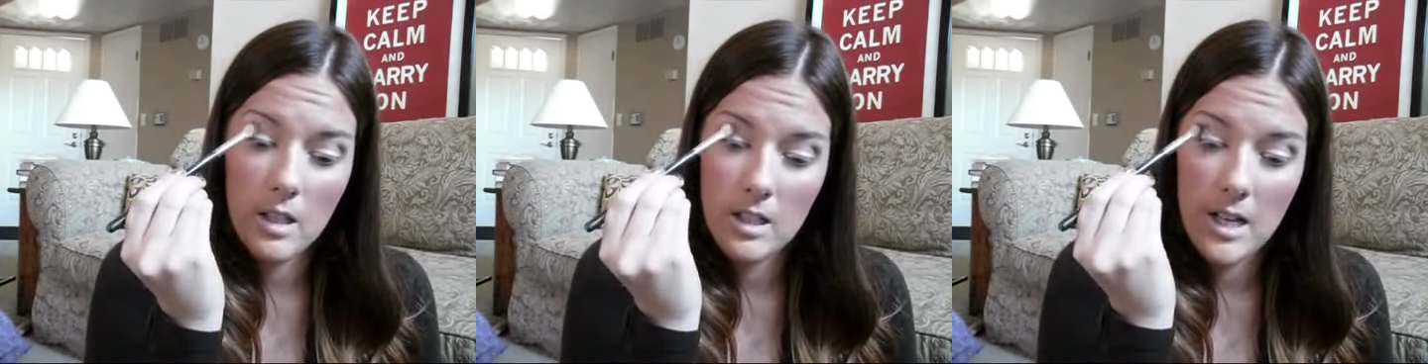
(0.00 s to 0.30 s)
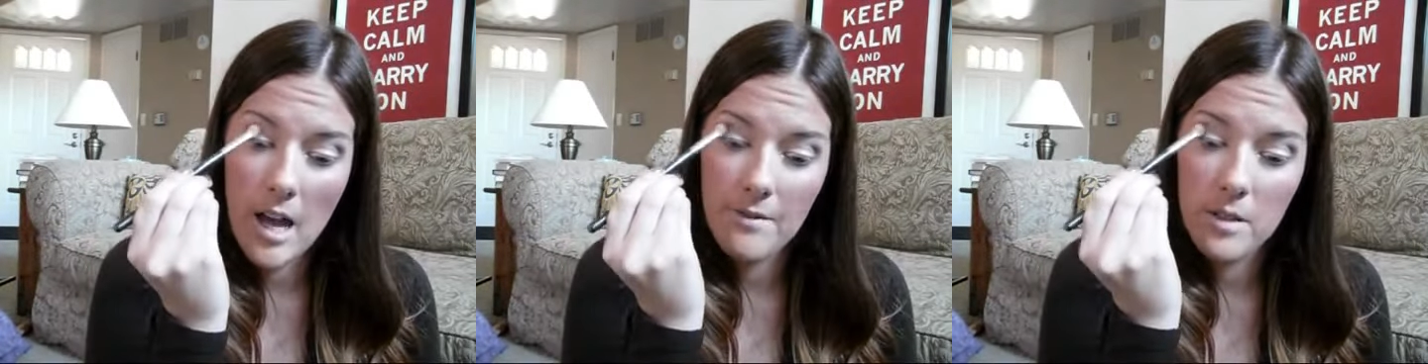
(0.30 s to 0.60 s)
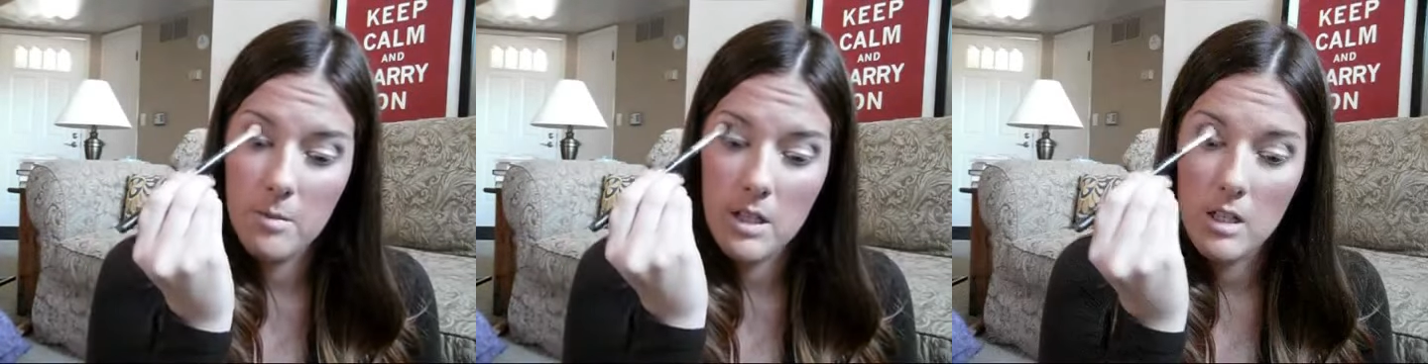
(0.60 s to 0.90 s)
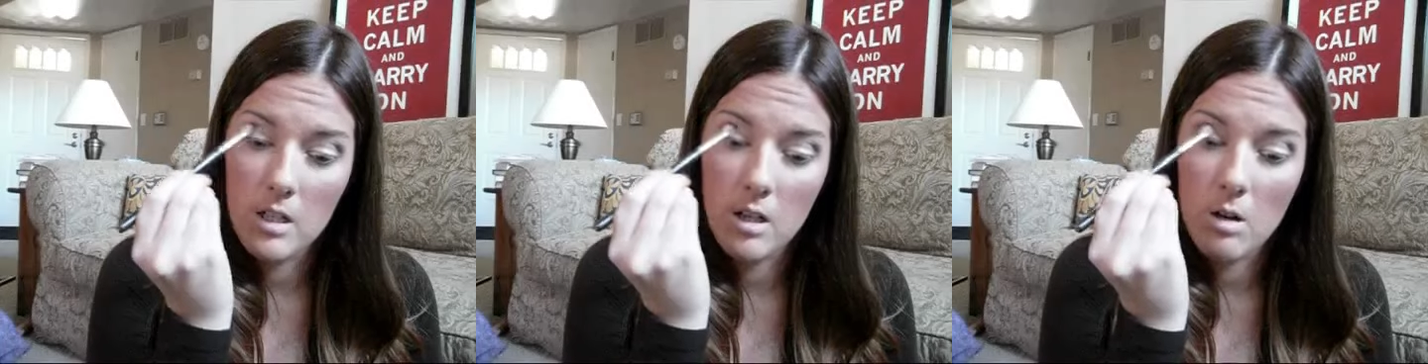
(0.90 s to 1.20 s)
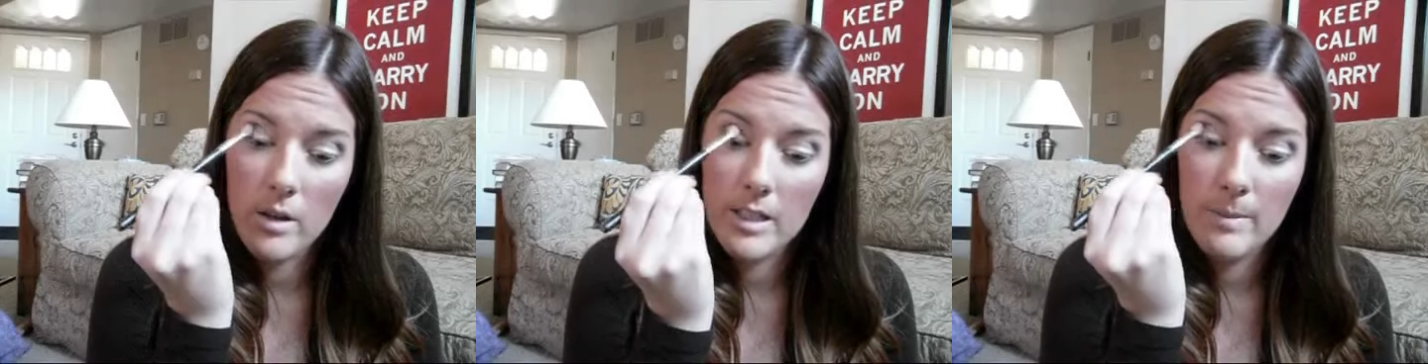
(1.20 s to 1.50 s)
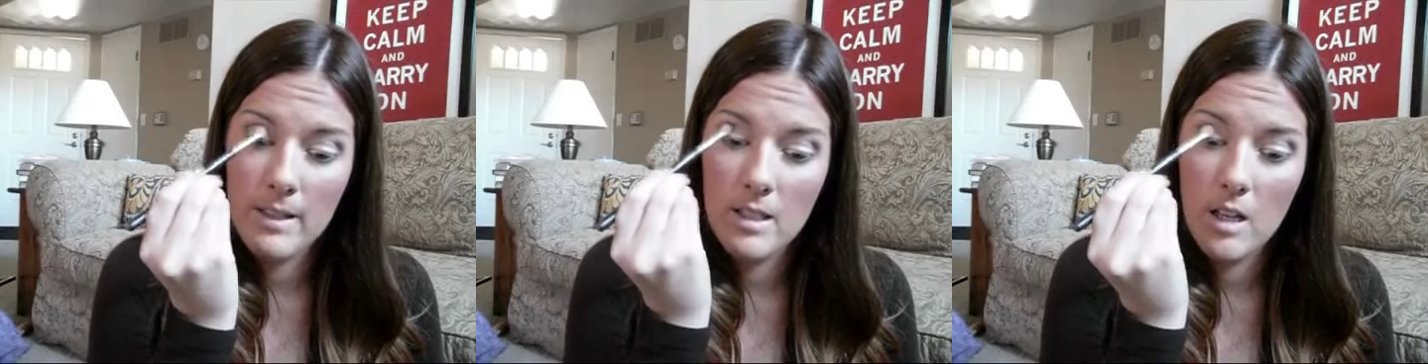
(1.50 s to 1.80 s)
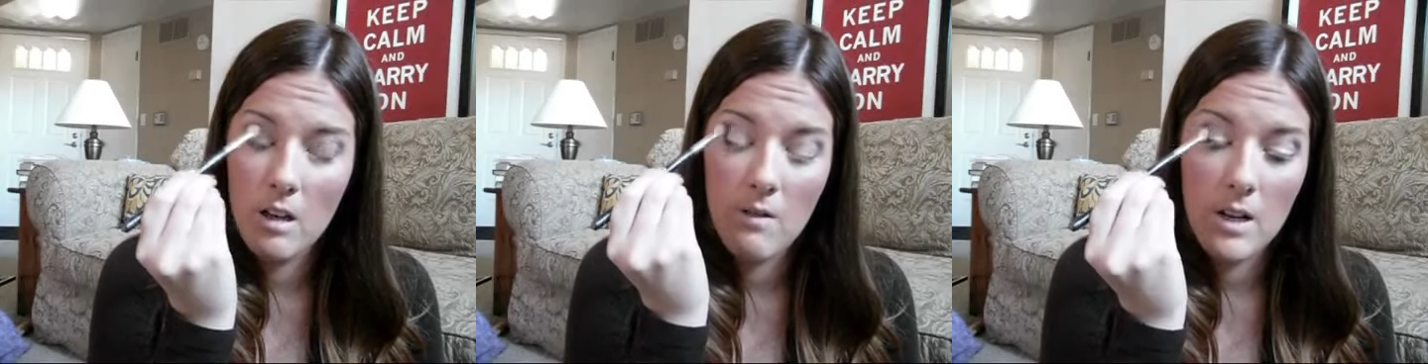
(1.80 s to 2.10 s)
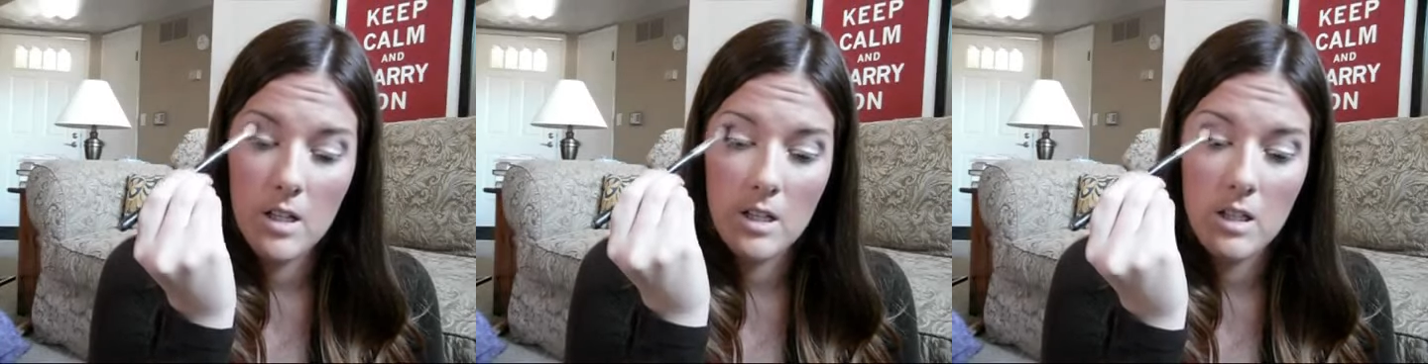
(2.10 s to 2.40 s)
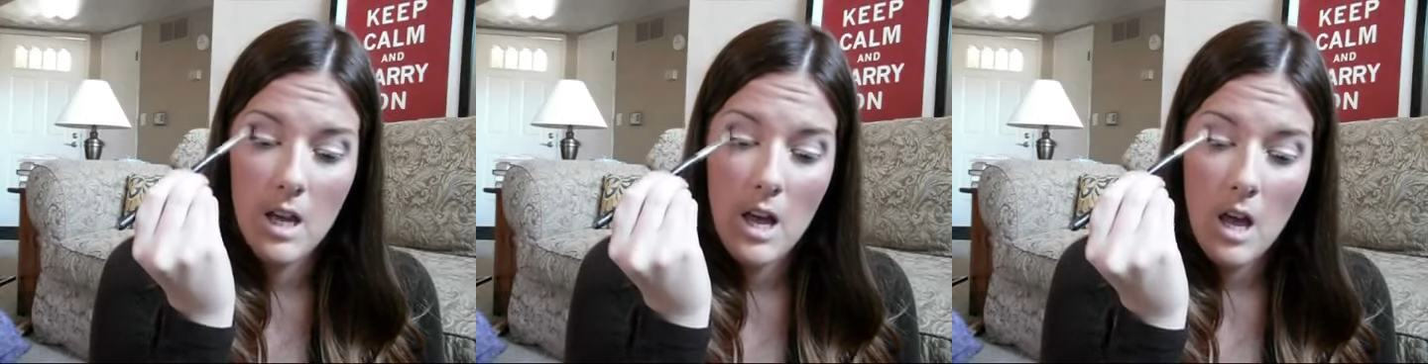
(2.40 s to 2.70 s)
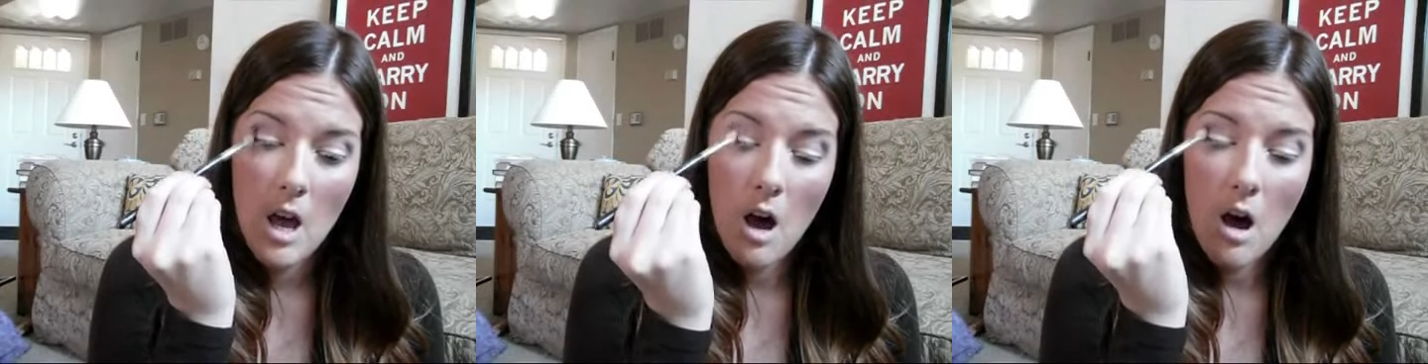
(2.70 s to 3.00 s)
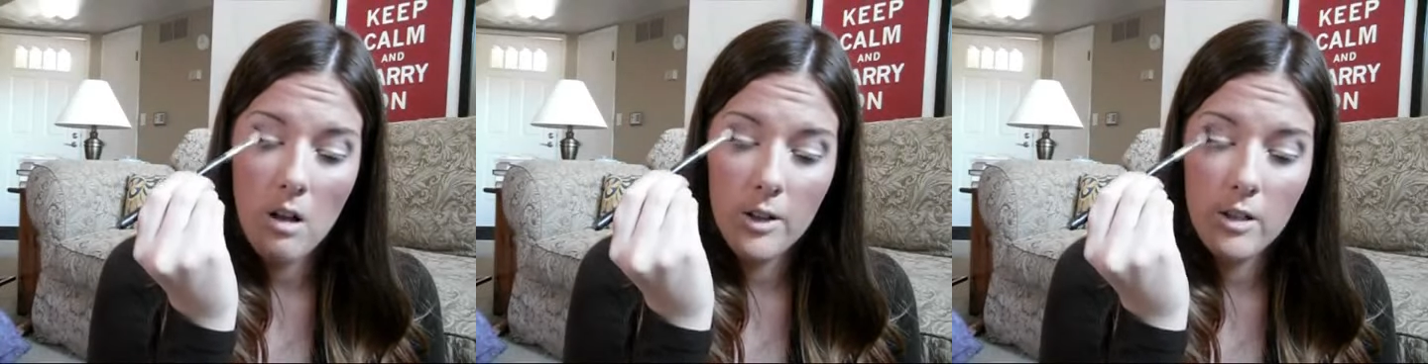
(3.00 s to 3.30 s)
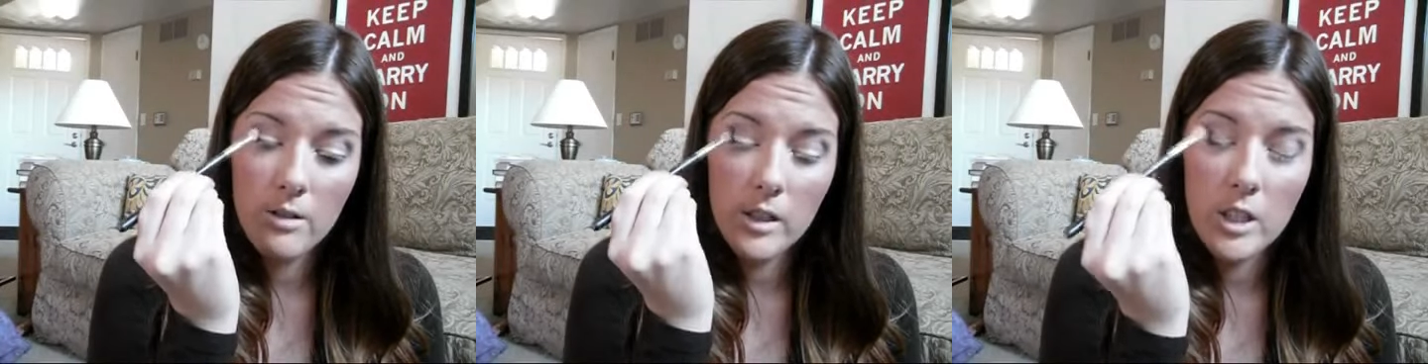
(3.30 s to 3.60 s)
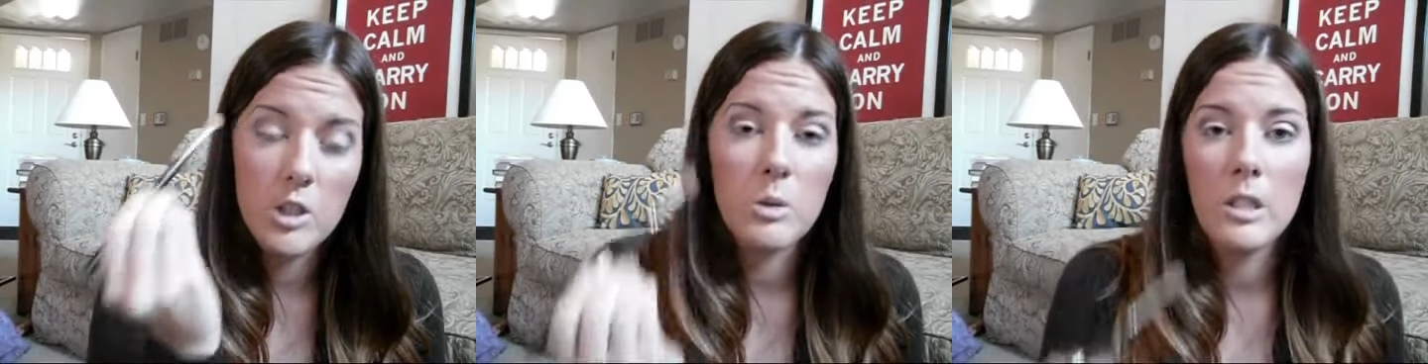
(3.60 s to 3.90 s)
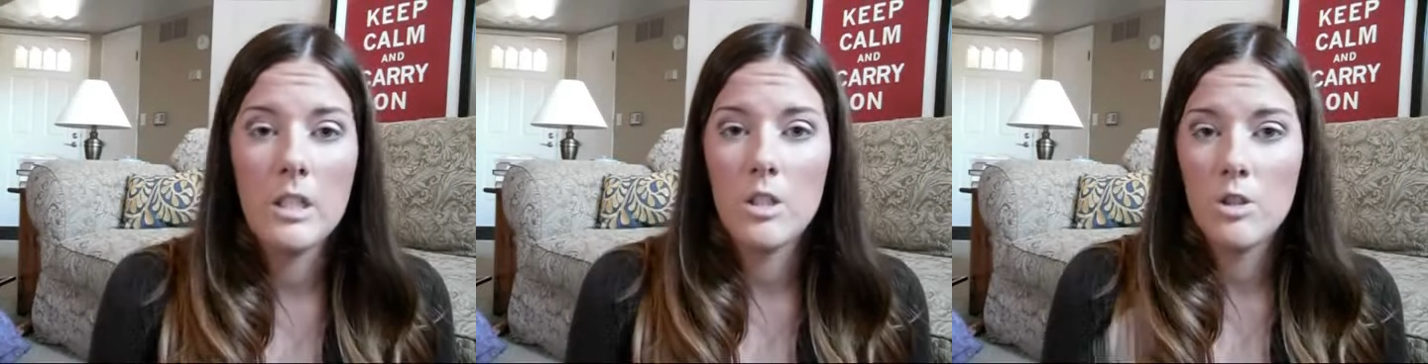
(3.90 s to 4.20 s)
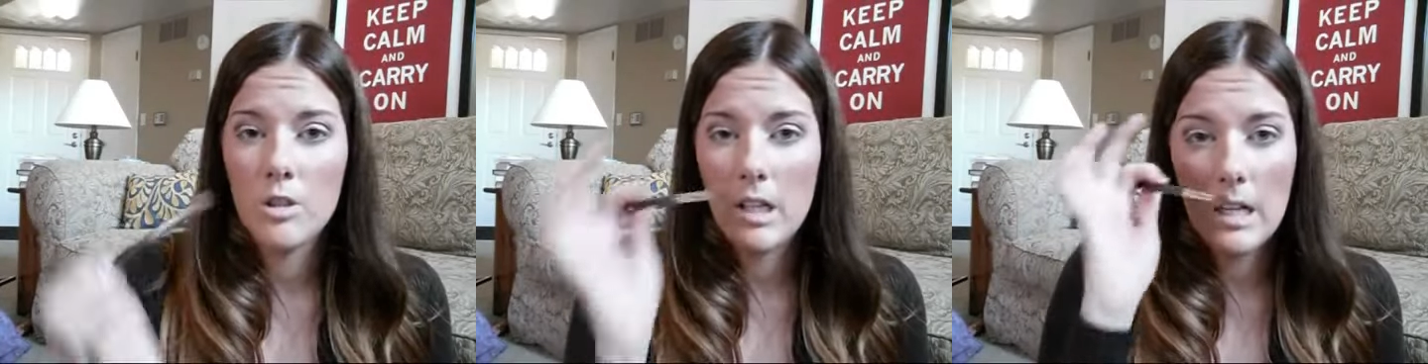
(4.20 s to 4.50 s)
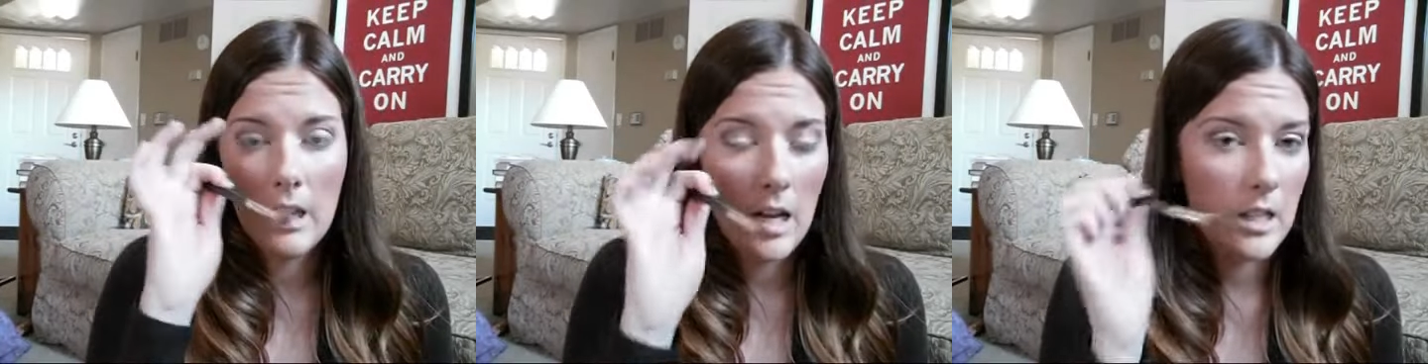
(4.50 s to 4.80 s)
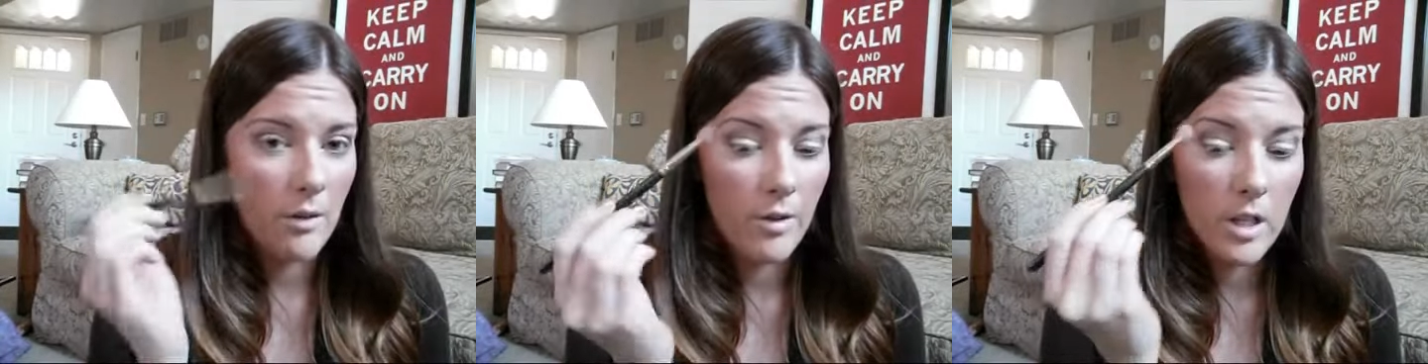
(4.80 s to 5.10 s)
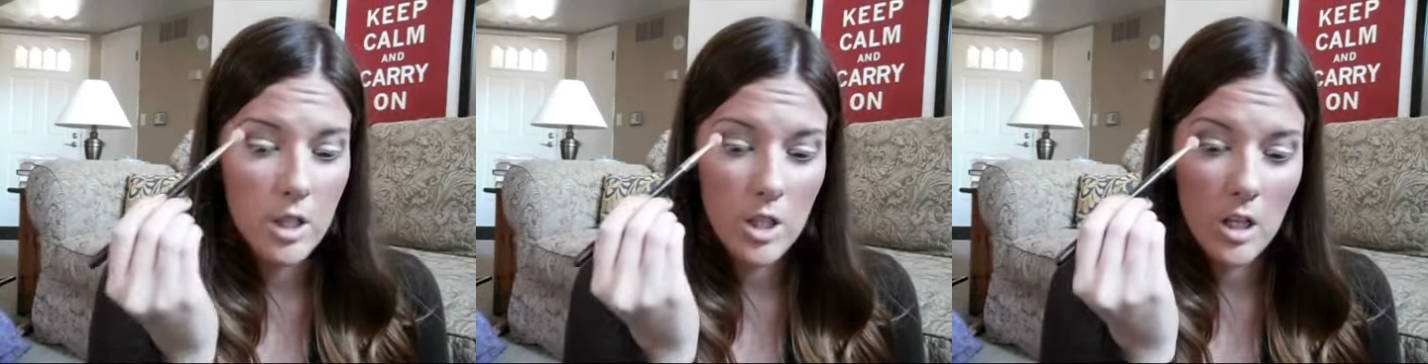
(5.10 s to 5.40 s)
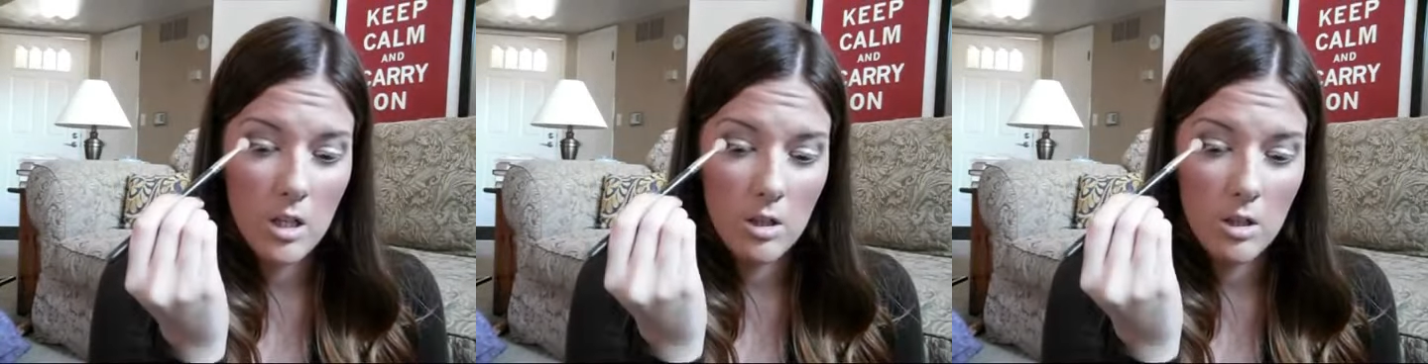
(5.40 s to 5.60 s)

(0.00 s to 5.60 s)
It doesn't have to be, you know, expensive. It just, all you're really doing is creating that definition.